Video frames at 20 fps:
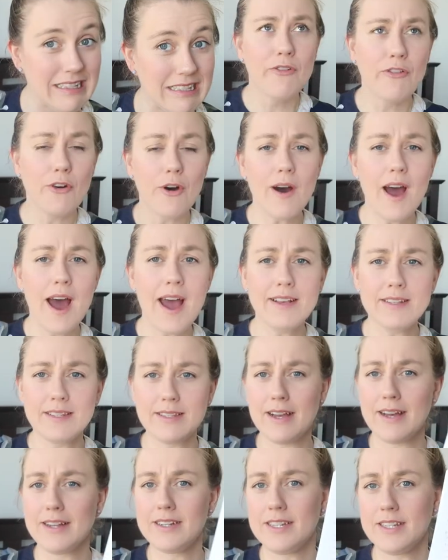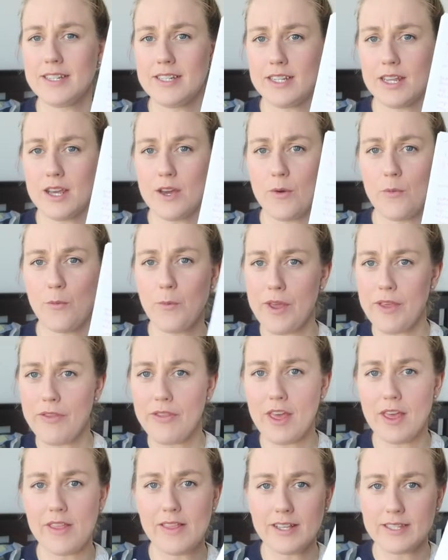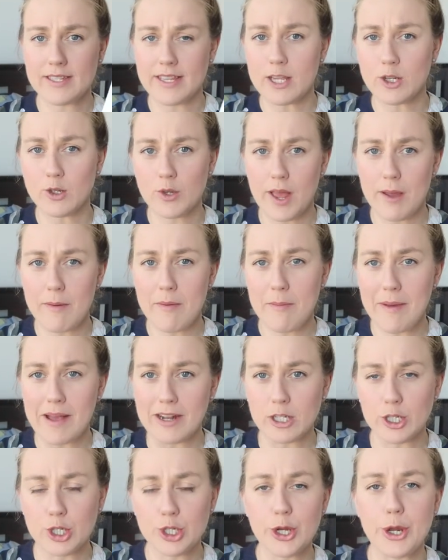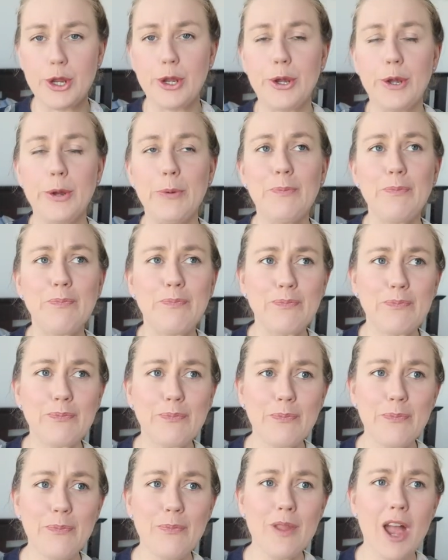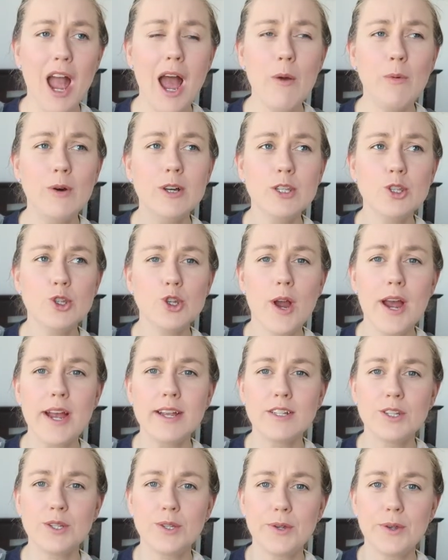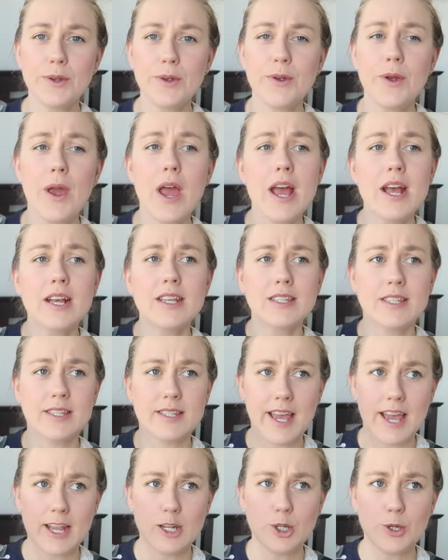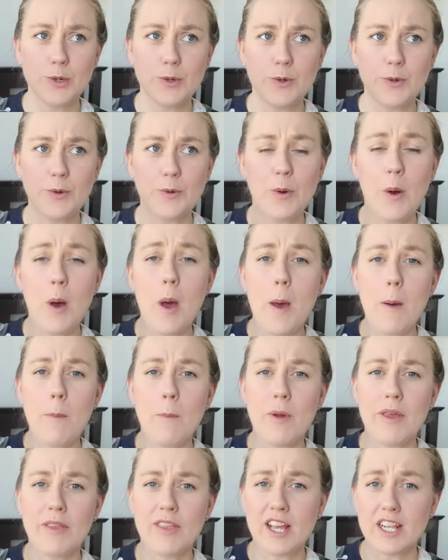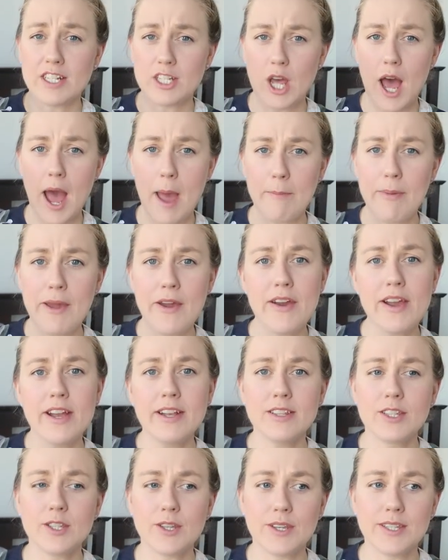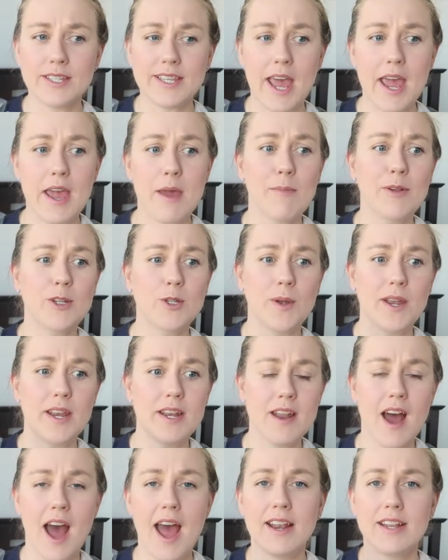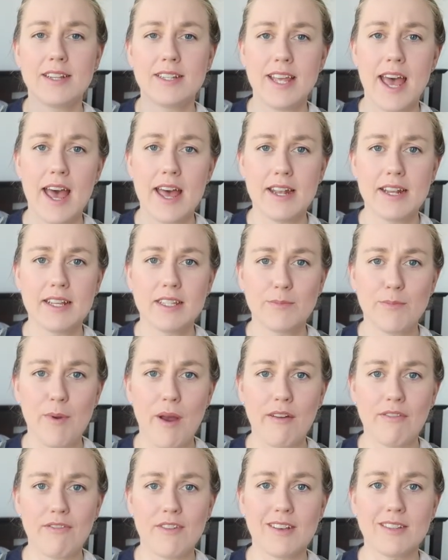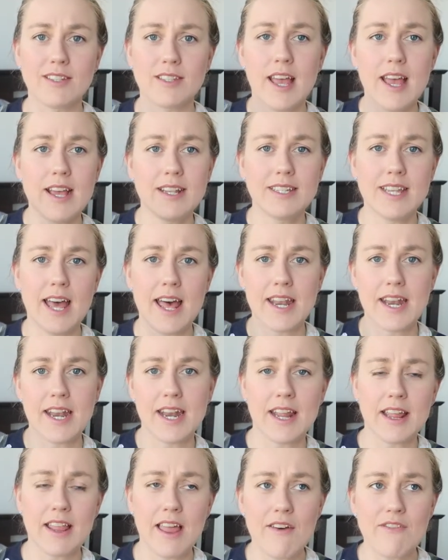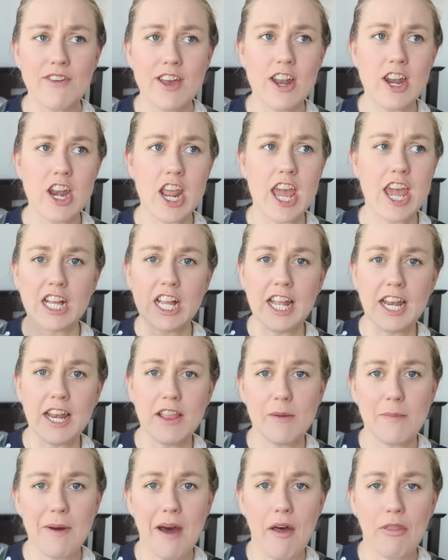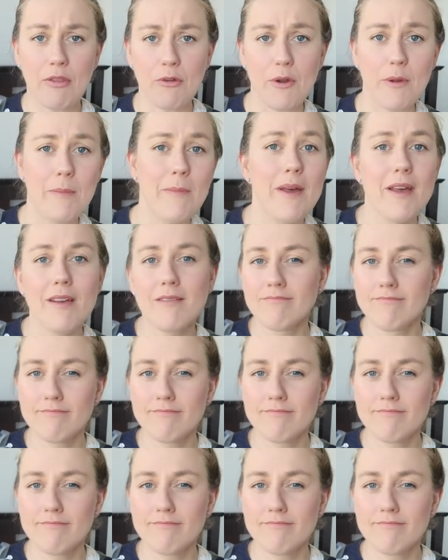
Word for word: Before I started with the schedule I'm about to show you, I was trying to schedule with time periods. So say between 9 and 10 is breakfast, 10 and 11 cleaning the bathroom.